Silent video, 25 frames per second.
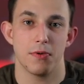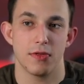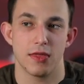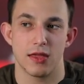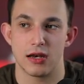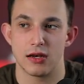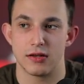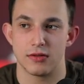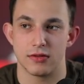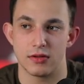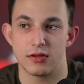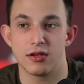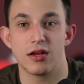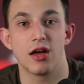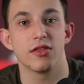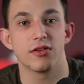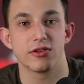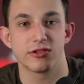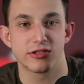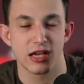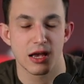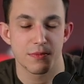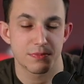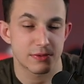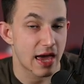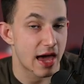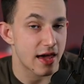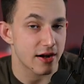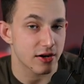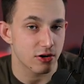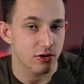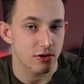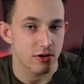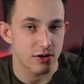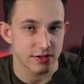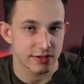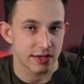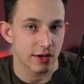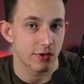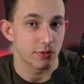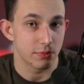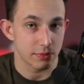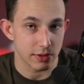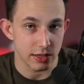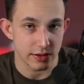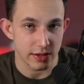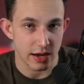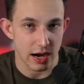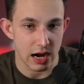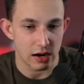and then the other subcategories that would
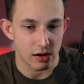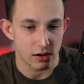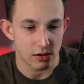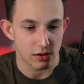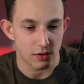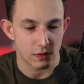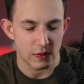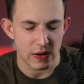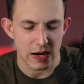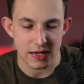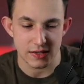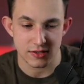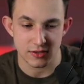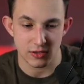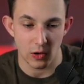be there, right?